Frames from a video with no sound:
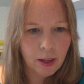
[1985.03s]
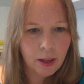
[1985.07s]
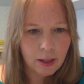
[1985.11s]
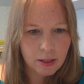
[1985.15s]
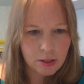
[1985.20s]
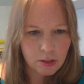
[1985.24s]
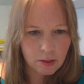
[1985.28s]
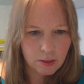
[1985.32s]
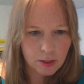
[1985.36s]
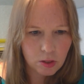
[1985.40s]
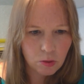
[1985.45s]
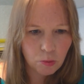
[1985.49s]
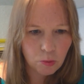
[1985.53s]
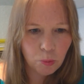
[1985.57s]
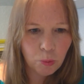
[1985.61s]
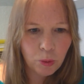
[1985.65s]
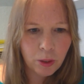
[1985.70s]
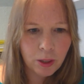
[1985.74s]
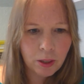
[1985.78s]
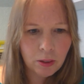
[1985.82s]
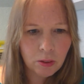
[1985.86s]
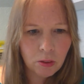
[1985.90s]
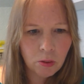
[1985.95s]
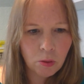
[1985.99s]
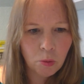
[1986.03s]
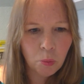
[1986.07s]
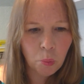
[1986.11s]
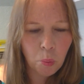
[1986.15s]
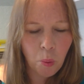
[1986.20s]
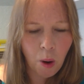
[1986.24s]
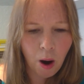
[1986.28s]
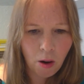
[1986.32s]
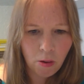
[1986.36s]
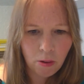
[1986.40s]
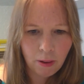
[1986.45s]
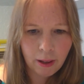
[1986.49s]
So this real
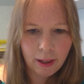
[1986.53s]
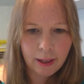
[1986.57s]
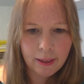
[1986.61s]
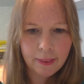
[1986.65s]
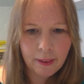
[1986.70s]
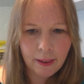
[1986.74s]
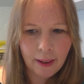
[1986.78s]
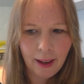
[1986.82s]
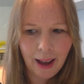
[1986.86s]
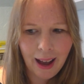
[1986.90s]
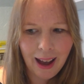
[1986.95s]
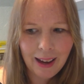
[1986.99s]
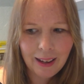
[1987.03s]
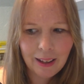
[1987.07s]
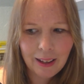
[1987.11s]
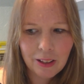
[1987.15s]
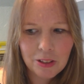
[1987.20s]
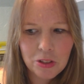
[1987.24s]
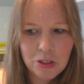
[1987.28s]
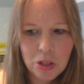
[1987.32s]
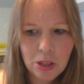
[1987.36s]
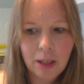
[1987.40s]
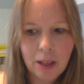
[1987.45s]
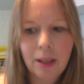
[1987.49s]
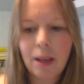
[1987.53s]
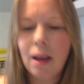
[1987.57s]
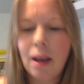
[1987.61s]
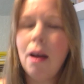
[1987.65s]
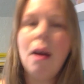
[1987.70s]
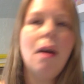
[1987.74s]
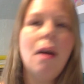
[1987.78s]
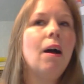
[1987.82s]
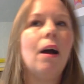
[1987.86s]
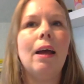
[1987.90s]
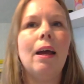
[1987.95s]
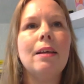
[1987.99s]
worry that actually
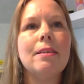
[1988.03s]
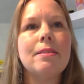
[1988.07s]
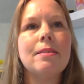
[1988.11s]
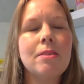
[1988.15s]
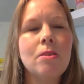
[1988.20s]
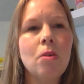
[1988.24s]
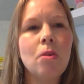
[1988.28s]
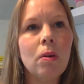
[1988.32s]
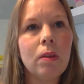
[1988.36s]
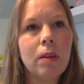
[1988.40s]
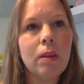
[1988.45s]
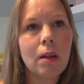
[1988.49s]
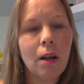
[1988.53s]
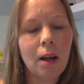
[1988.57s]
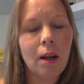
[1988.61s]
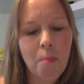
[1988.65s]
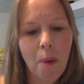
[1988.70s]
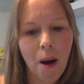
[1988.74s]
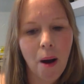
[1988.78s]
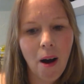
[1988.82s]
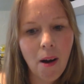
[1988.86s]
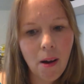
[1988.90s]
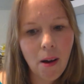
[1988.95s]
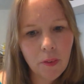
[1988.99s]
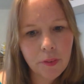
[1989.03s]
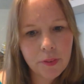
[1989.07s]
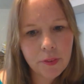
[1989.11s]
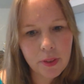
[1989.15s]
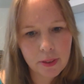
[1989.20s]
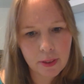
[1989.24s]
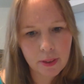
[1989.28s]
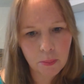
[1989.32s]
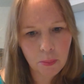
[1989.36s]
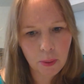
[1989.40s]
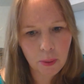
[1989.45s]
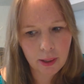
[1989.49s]
it's not that I'm after
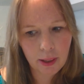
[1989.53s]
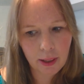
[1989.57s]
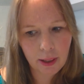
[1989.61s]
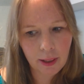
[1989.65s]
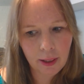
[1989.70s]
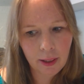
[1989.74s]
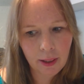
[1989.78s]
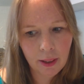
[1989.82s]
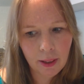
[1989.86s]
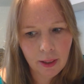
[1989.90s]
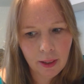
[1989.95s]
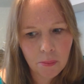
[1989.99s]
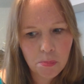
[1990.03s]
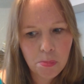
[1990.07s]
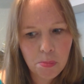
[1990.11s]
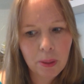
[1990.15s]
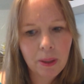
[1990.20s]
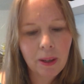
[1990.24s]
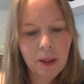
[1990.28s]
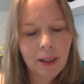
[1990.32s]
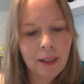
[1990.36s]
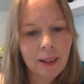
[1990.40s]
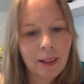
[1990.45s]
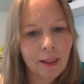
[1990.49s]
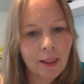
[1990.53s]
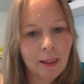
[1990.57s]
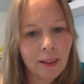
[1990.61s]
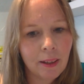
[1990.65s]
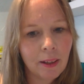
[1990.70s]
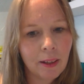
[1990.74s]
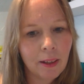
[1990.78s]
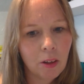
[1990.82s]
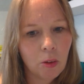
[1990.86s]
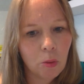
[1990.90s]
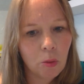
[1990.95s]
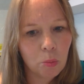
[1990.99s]
the money, but I
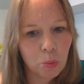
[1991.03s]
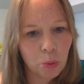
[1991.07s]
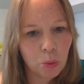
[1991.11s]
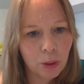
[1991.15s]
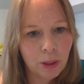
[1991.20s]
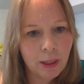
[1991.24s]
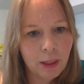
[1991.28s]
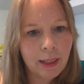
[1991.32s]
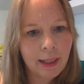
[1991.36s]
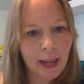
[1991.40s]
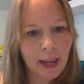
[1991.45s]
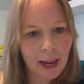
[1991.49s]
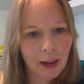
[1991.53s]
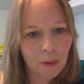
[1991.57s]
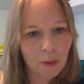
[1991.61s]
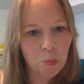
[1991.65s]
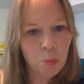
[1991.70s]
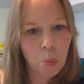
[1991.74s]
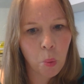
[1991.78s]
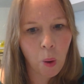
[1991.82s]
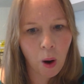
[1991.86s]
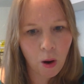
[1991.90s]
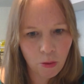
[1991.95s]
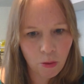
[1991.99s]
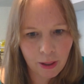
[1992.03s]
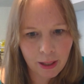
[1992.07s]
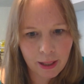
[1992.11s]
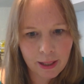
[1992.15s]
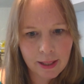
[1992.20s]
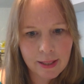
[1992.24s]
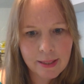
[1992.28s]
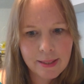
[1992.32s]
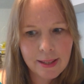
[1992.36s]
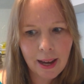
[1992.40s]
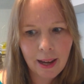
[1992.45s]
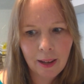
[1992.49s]
really am
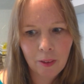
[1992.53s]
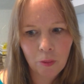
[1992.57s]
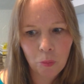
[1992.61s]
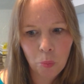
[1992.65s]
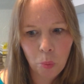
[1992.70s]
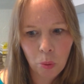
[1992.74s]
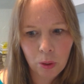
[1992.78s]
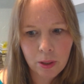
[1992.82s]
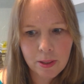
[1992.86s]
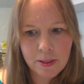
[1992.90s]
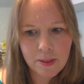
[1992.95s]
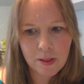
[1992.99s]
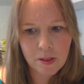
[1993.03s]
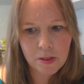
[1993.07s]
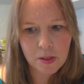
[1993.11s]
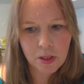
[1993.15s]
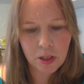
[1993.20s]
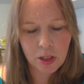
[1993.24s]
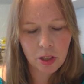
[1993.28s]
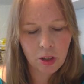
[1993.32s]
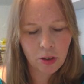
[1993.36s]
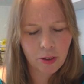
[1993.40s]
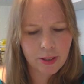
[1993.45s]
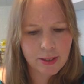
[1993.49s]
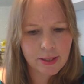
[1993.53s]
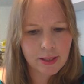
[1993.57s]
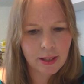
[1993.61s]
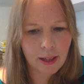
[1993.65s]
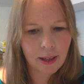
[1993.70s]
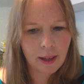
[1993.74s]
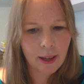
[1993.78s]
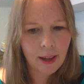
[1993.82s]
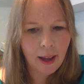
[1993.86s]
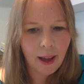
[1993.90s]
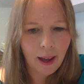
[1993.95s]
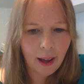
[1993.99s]
worried, and what is the security?
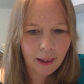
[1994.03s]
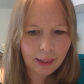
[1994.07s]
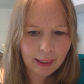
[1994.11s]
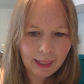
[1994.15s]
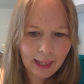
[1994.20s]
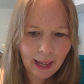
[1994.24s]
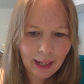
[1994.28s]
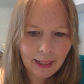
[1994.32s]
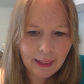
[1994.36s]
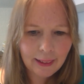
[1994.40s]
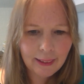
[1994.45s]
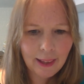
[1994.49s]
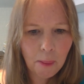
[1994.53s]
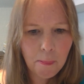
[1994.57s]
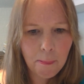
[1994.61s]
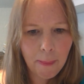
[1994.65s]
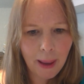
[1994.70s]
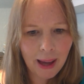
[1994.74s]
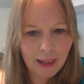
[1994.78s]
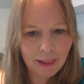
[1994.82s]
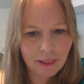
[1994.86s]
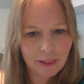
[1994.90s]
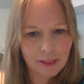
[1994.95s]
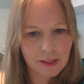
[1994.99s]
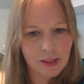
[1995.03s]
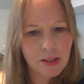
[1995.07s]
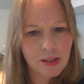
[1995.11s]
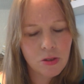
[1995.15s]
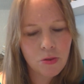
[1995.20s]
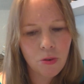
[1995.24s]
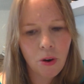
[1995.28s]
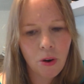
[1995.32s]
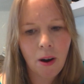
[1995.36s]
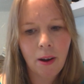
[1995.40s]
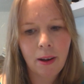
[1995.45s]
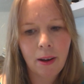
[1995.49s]
And getting that balance
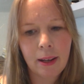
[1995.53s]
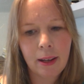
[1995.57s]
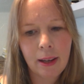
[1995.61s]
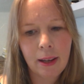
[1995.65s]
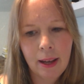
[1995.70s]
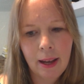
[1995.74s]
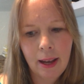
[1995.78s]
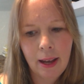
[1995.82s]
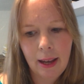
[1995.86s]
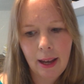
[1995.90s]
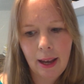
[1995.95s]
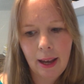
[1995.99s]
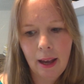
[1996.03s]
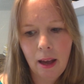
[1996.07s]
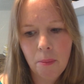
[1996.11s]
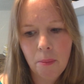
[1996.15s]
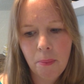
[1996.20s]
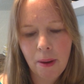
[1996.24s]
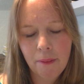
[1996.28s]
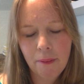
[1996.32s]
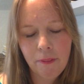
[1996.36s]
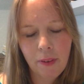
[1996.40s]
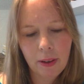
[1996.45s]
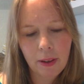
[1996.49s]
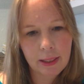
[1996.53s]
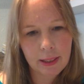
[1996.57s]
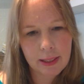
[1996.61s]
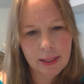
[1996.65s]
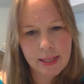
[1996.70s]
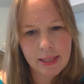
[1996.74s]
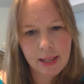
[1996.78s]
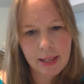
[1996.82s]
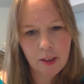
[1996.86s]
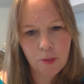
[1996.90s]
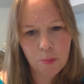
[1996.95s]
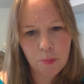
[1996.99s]
right, and finding a
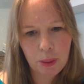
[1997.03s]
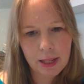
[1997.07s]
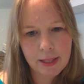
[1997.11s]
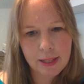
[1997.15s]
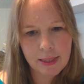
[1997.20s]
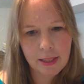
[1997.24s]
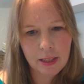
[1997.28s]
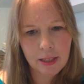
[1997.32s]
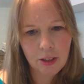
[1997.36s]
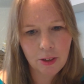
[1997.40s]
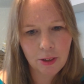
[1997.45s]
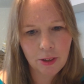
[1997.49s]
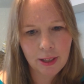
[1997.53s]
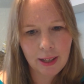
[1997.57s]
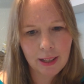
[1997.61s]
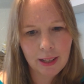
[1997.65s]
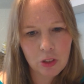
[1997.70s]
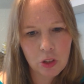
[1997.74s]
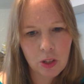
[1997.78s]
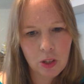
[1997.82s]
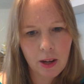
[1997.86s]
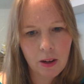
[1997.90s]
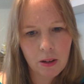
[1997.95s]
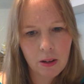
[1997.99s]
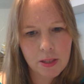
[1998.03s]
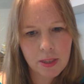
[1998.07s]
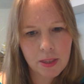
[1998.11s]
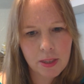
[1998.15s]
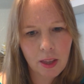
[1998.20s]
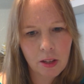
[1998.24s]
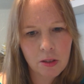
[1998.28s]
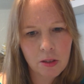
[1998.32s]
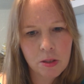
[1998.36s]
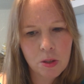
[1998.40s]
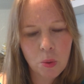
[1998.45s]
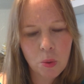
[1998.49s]
safe place that you can actually ask
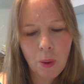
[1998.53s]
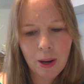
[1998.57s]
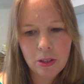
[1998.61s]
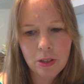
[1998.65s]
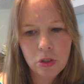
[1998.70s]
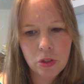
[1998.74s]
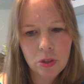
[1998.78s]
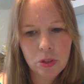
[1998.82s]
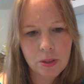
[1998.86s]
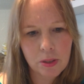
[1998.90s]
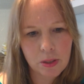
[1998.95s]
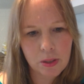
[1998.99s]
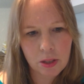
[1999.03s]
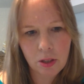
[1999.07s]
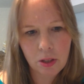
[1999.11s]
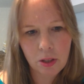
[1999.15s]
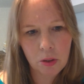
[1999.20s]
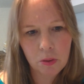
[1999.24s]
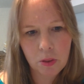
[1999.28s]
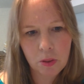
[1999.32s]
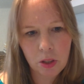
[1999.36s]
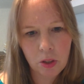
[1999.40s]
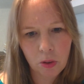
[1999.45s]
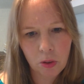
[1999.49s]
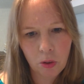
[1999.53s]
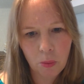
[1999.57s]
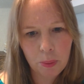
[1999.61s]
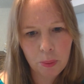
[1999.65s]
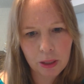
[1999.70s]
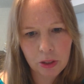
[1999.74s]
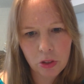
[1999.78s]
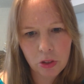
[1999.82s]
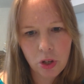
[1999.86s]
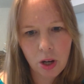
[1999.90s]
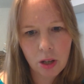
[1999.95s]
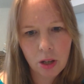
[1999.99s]
those questions and know that you're not
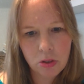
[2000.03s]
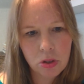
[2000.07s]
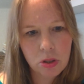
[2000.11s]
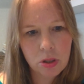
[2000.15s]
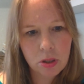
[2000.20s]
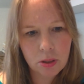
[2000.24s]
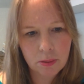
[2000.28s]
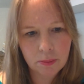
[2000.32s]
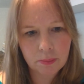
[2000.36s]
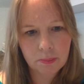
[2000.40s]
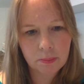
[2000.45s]
being judged.